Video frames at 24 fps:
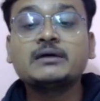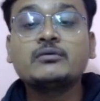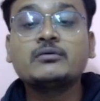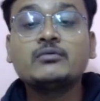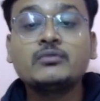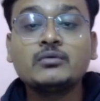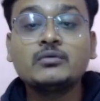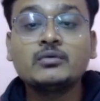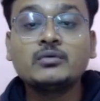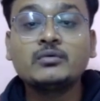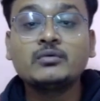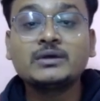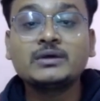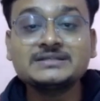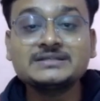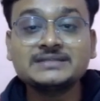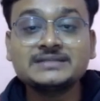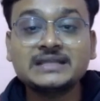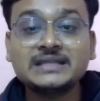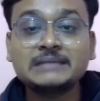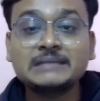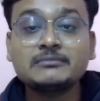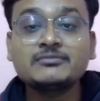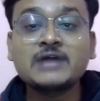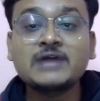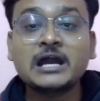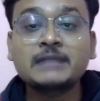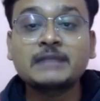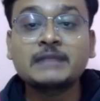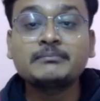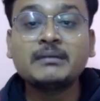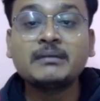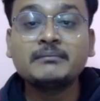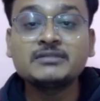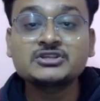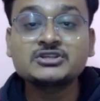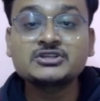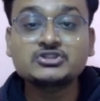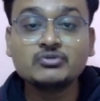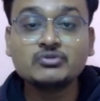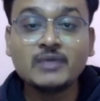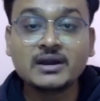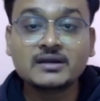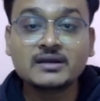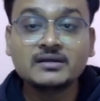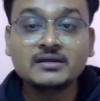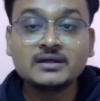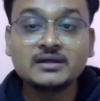what is the name of the unpublished
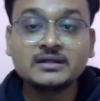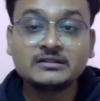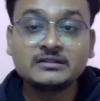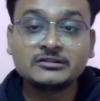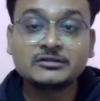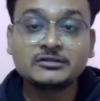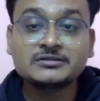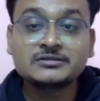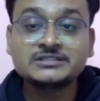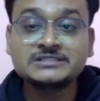work that was